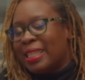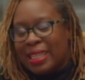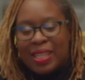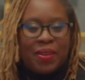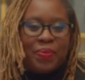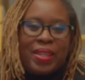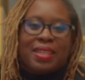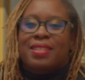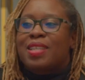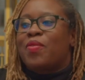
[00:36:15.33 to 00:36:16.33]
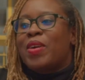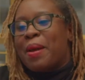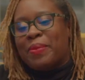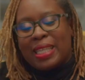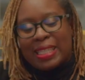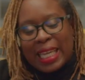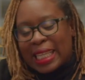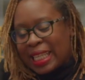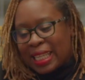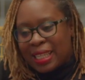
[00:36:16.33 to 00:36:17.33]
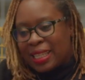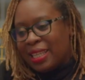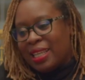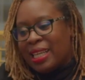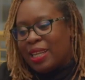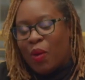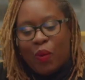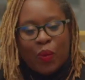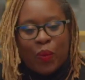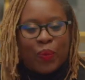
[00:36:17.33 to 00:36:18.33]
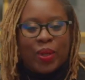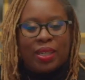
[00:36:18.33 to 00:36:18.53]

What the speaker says: Yes. There's stuff happening daily at home,